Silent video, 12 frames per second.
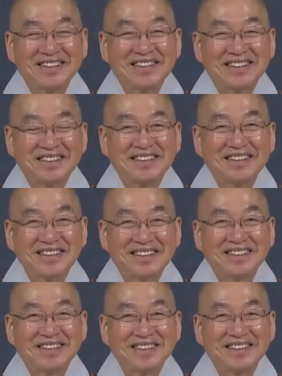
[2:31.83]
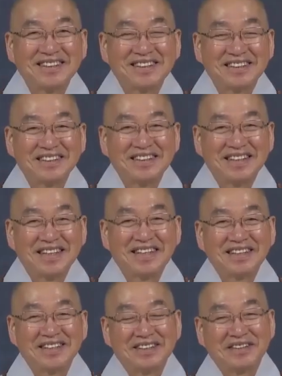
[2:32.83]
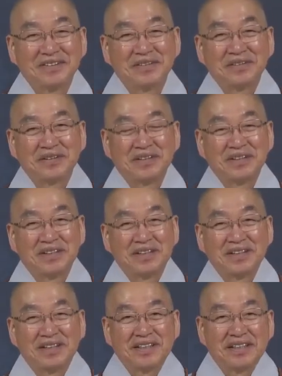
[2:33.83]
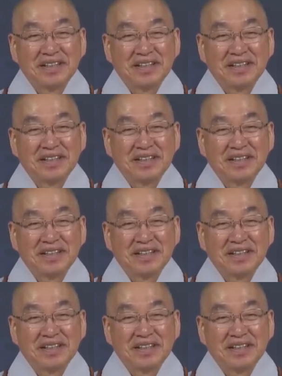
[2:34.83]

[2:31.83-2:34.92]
Nobody speaks.